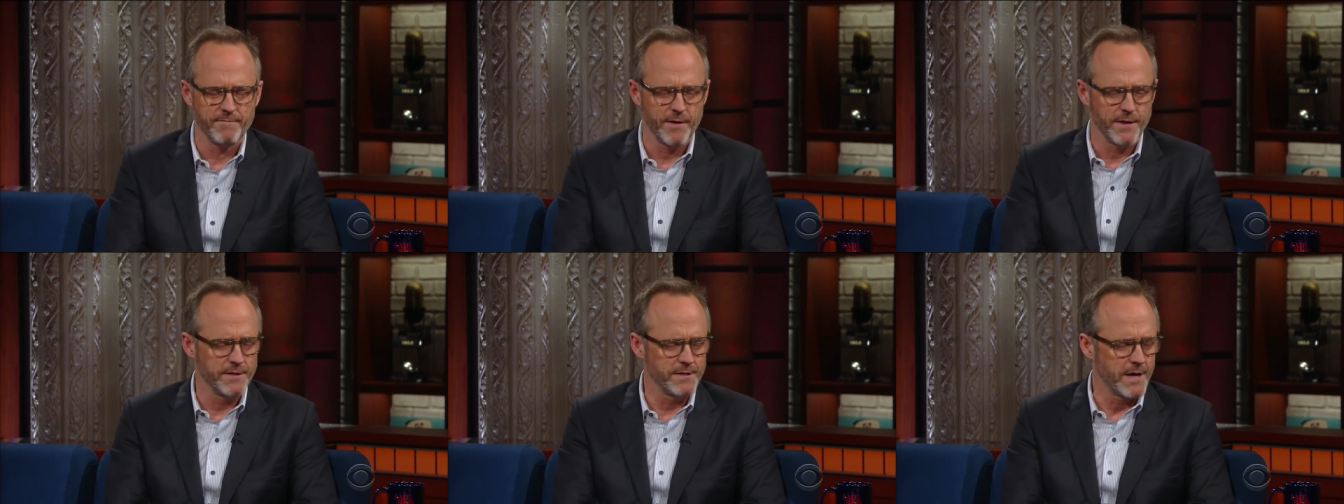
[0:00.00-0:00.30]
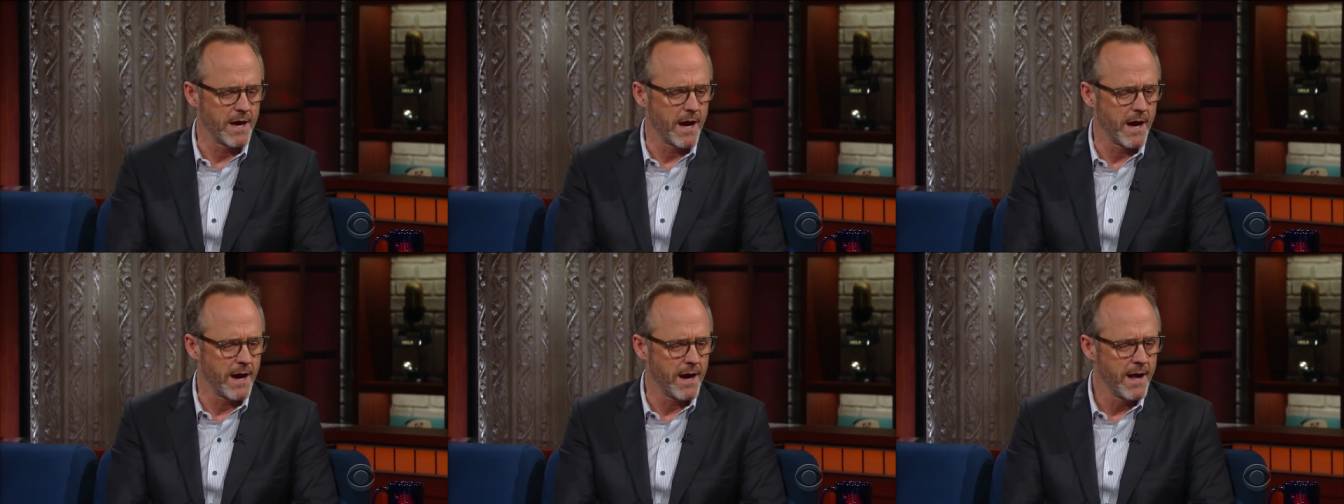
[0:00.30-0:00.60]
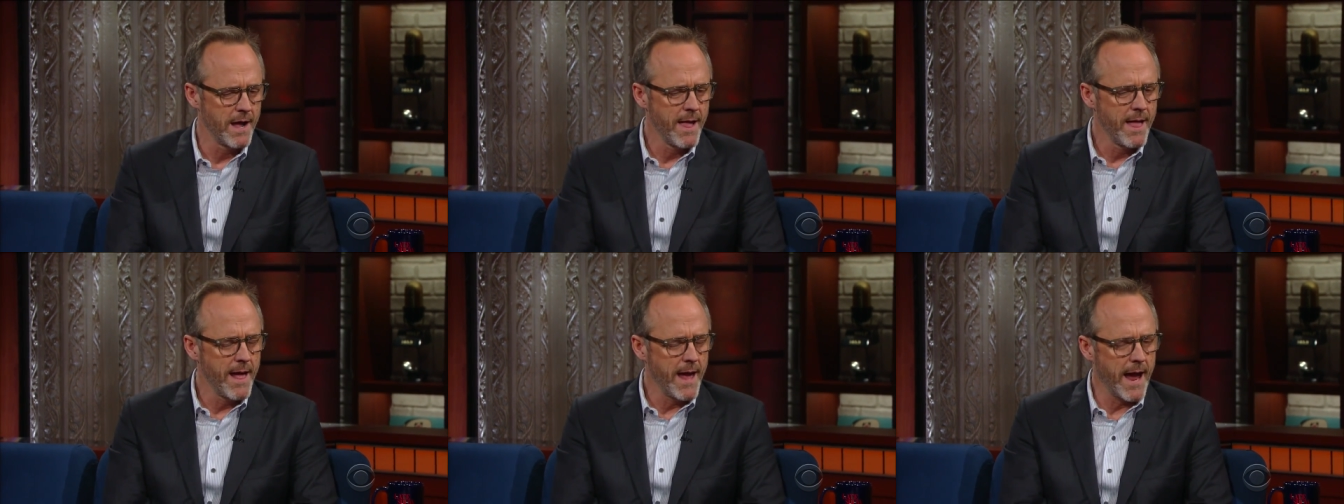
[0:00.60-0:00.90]

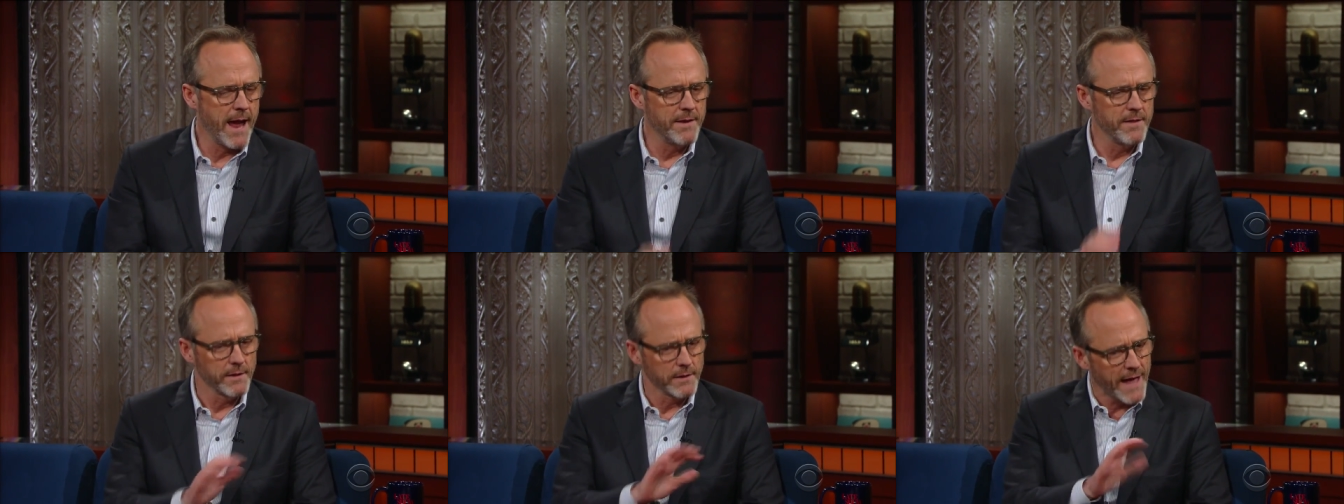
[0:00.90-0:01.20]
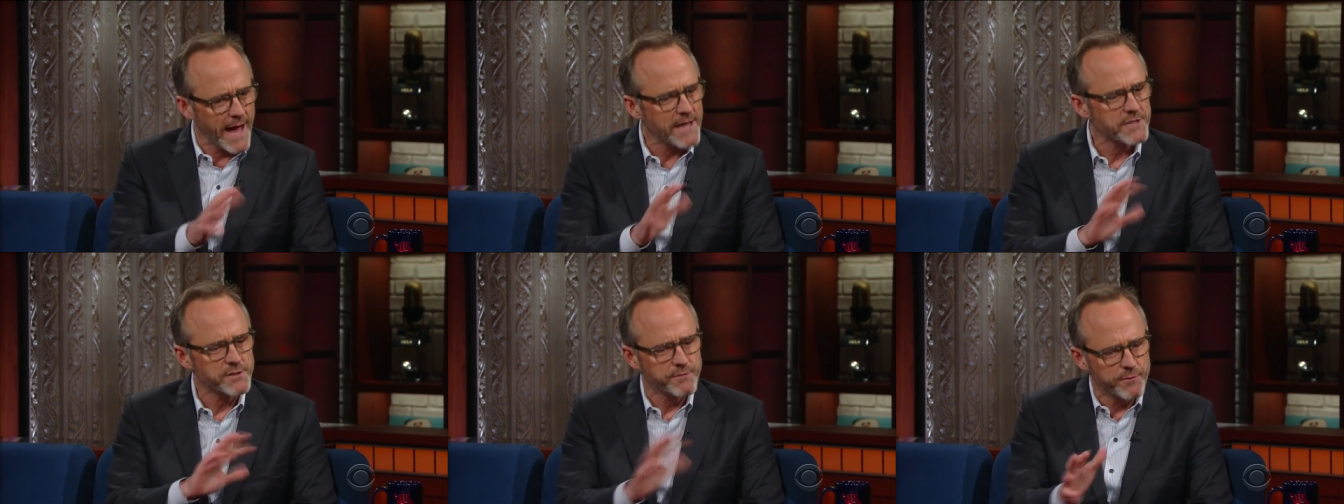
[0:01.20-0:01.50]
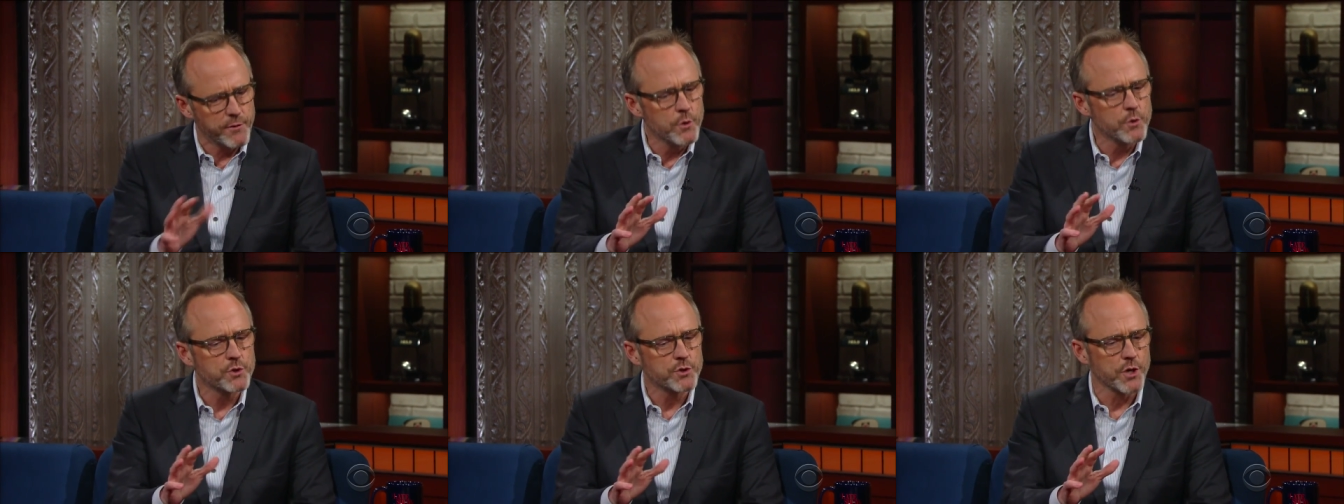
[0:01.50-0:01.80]
And the last
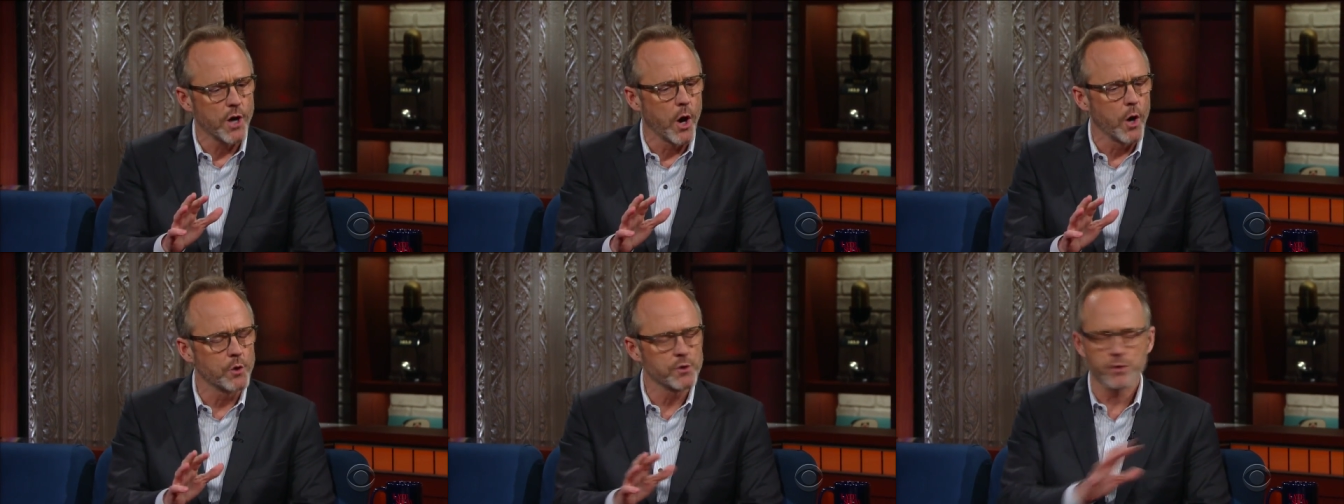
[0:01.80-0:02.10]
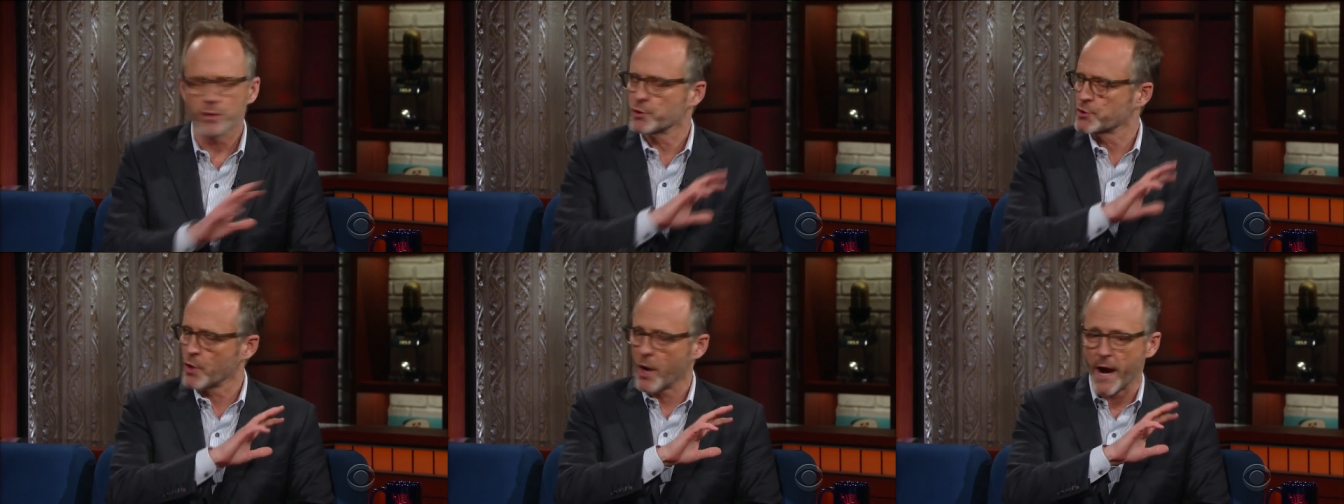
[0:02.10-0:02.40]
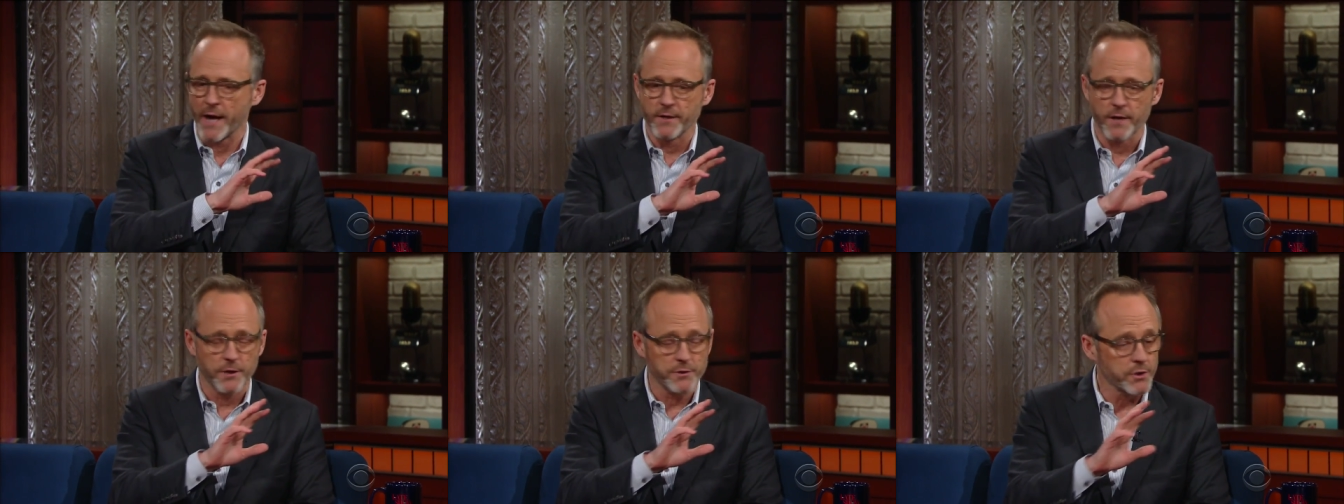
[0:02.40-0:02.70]
few shows, you're
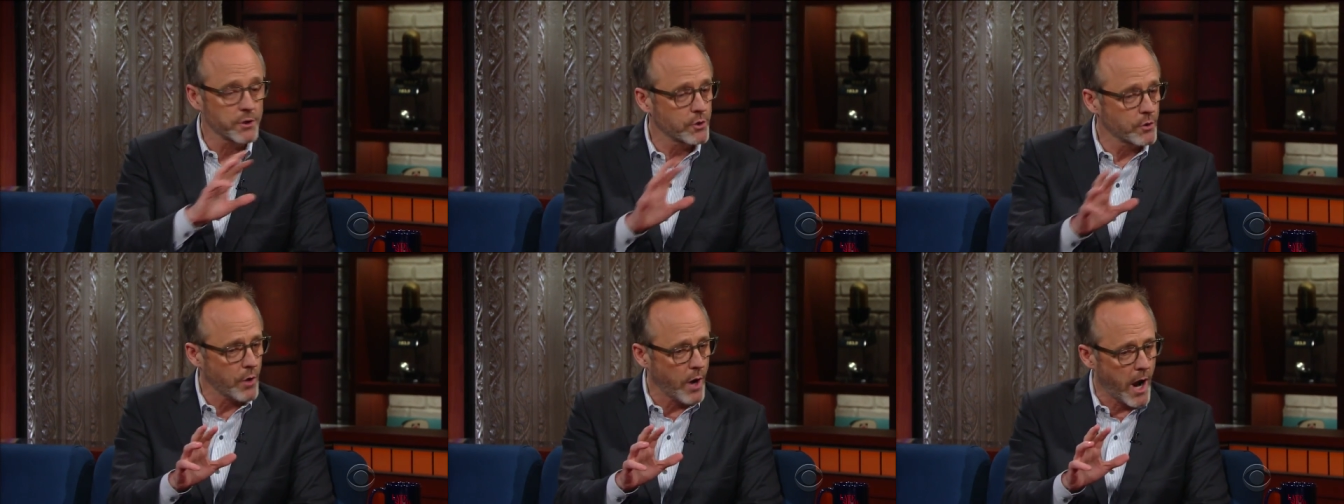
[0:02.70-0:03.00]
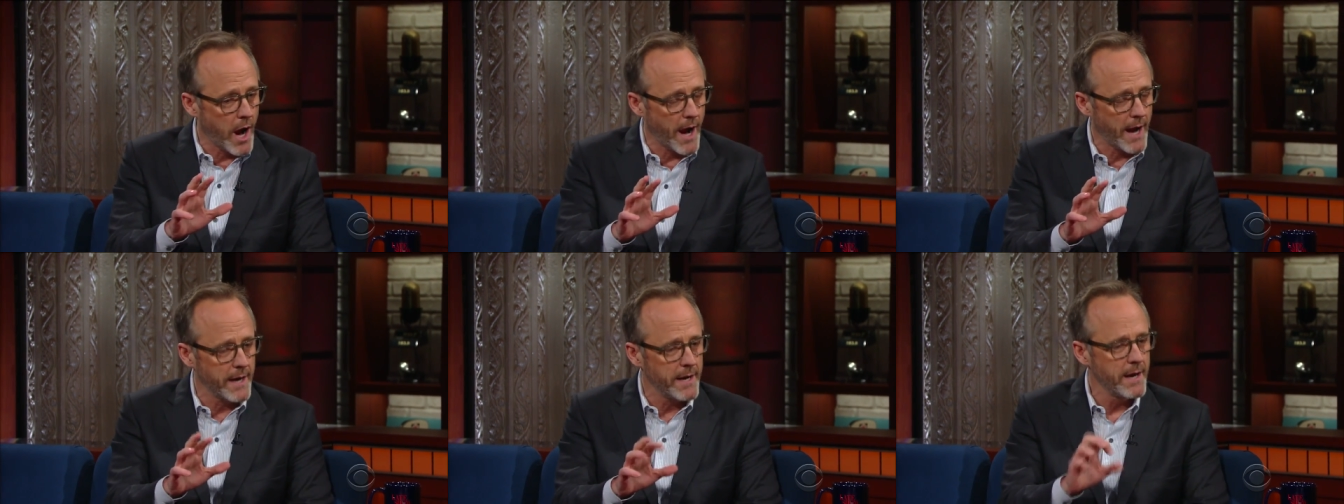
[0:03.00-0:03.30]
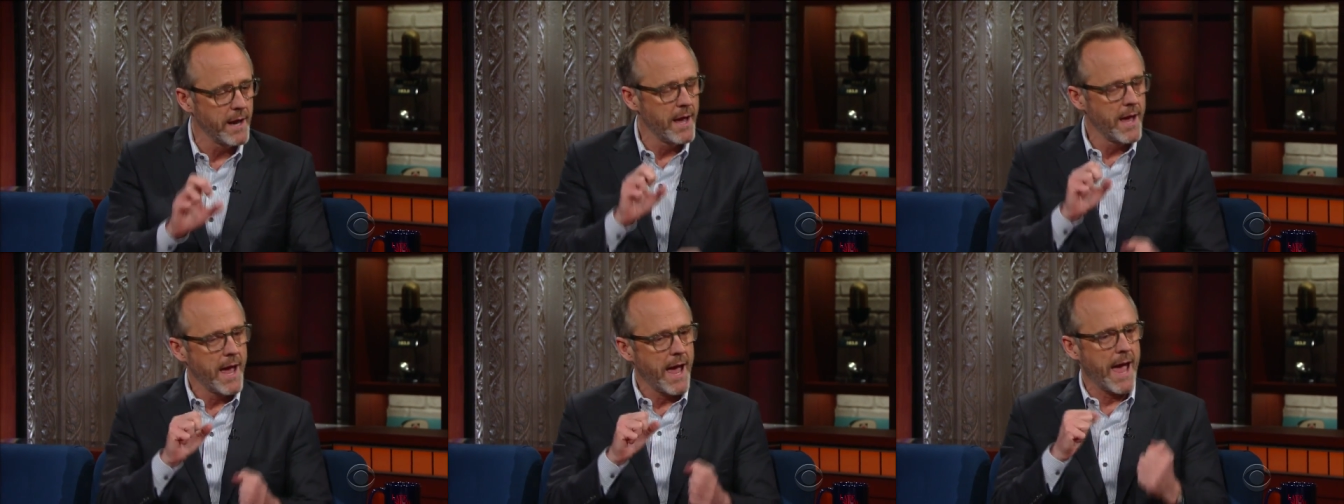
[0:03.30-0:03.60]
trying not to cry.
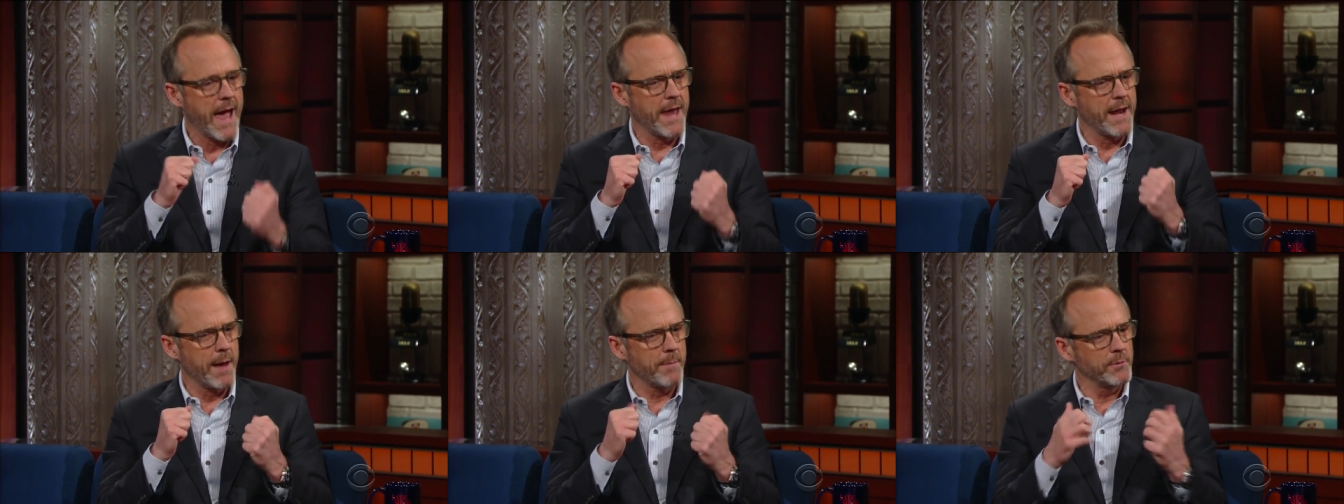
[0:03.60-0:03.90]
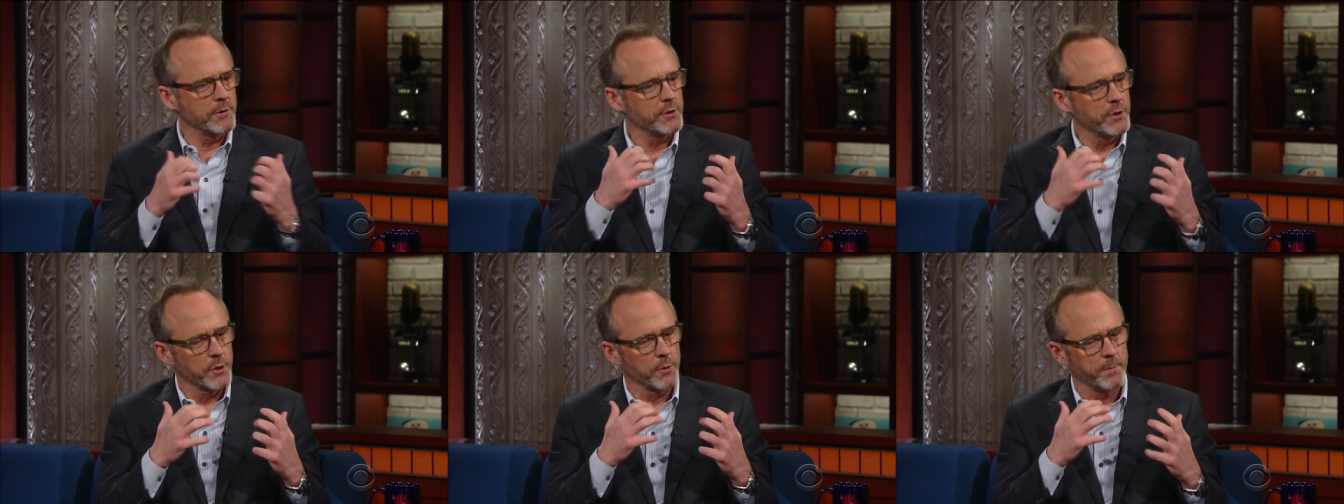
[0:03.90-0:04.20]
And I'm a little